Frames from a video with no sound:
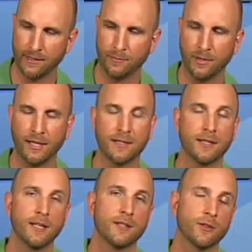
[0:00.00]
into
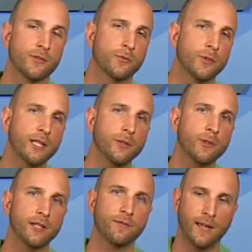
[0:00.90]
place. So it's really,
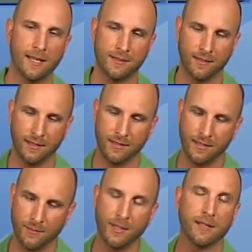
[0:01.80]
really fast and
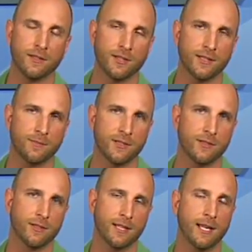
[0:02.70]
easy to make adjustments
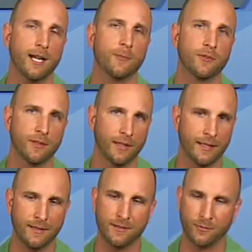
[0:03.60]
to the camera, the
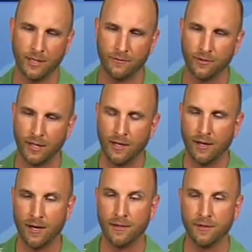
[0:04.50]
lens, whatever,
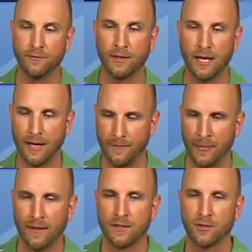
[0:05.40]
on the fly.
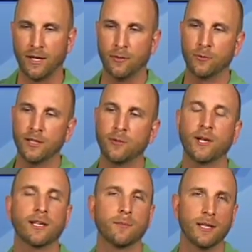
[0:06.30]
So I really
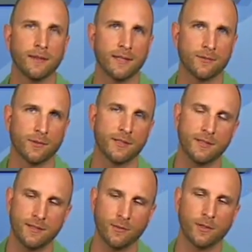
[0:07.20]
recommend this one.
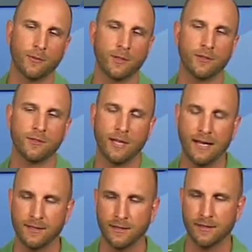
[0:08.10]
This is the one that we use,
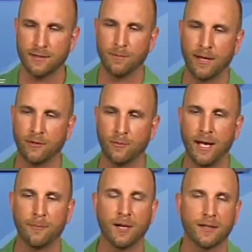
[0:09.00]
actually, micro
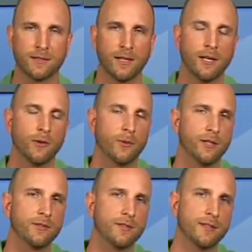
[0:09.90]
matte box. We
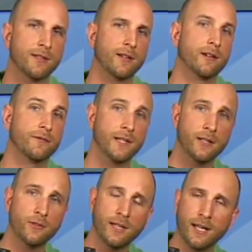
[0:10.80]
use this on our
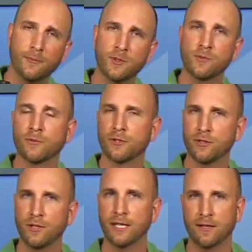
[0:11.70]
video cameras when we're
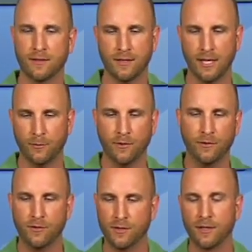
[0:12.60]
shooting outside.
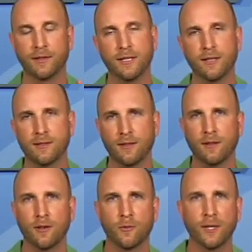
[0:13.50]
We've used it on
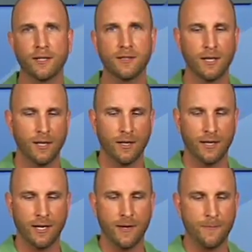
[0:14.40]
DSLR rigs.
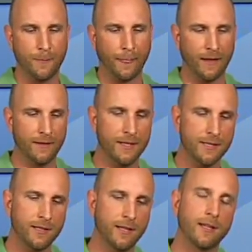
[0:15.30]
And
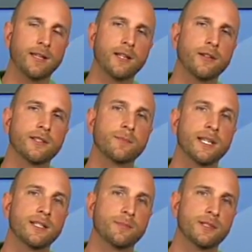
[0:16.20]
this kit here is
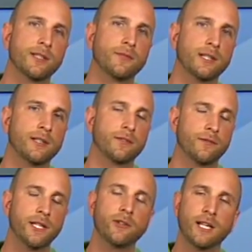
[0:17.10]
made specifically for
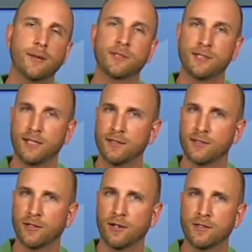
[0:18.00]
video cameras and
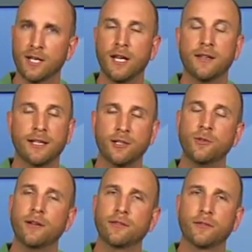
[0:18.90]
DSLRs. They do
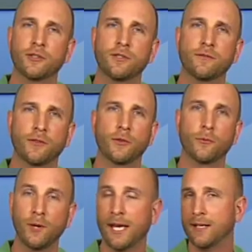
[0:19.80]
have a version for the
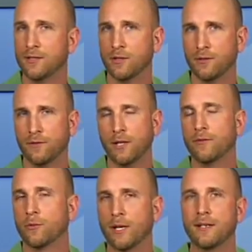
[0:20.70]
Red, so if you
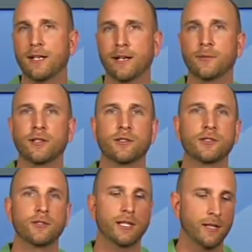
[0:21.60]
have a Red camera and you're
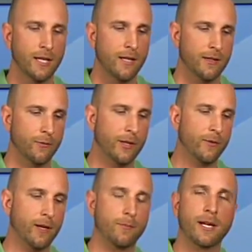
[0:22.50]
shooting, the Red
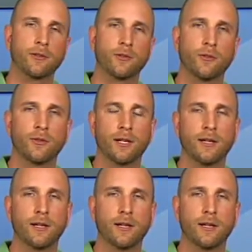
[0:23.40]
Rock Micro